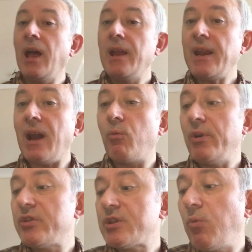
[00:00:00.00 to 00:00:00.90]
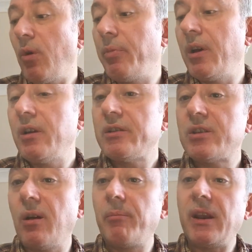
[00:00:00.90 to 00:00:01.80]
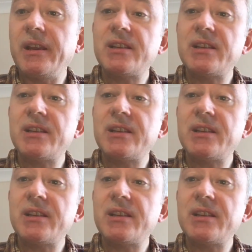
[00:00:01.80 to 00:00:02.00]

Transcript: Now, with swab sampling